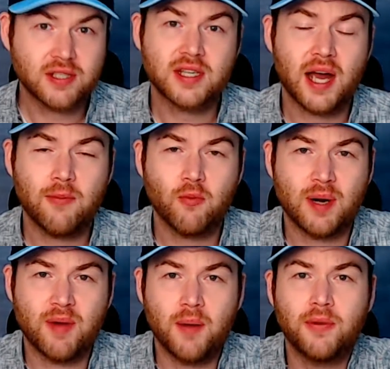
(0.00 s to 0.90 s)
time when
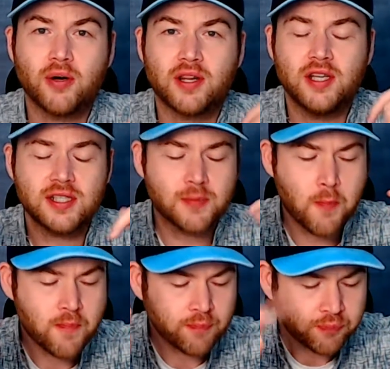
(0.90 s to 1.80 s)
I'm uploading this,
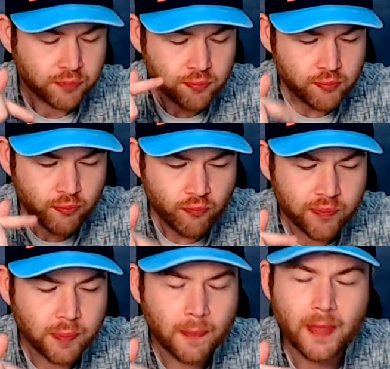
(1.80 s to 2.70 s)

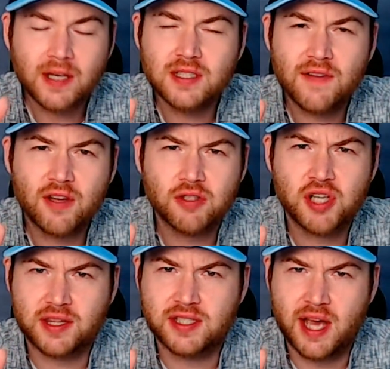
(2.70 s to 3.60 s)
definitely go
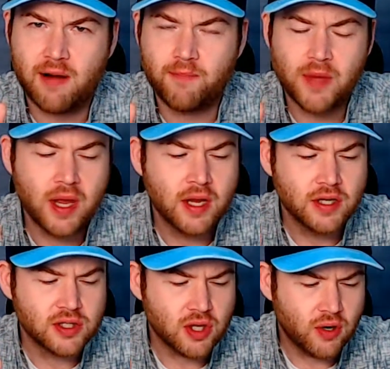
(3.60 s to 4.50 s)
check this out.
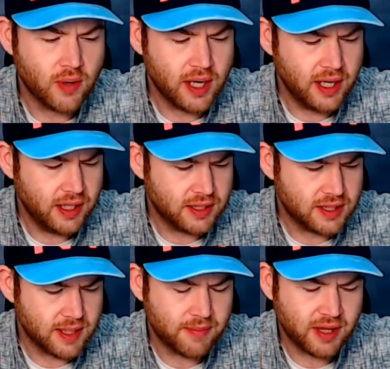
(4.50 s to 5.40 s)
So it's
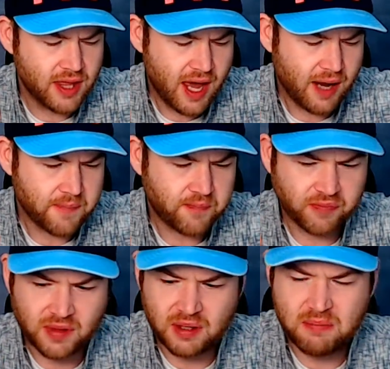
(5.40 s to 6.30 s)
something that
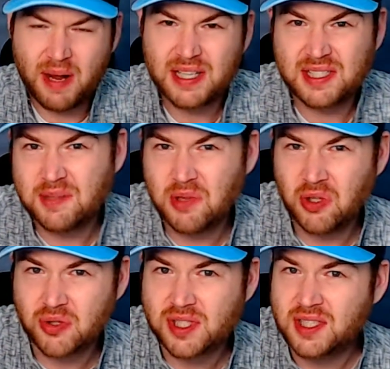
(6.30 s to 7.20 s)
might seem a little
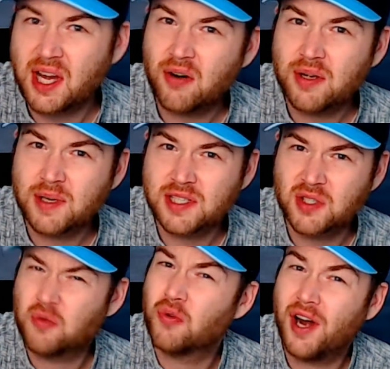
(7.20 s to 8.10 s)
scary because
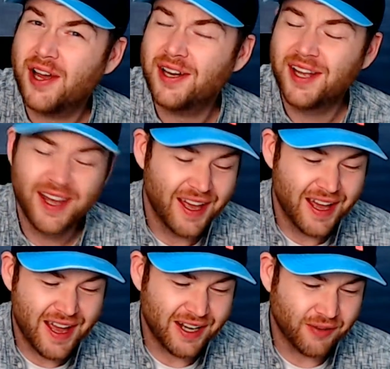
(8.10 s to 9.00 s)
it's red.
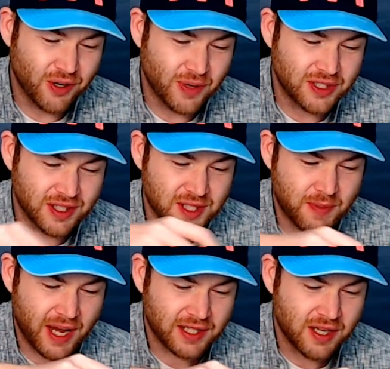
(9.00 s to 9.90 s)
You don't know what to
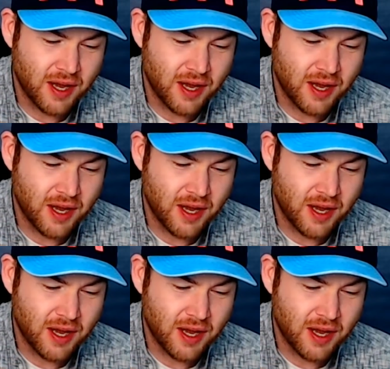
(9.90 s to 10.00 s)
expect,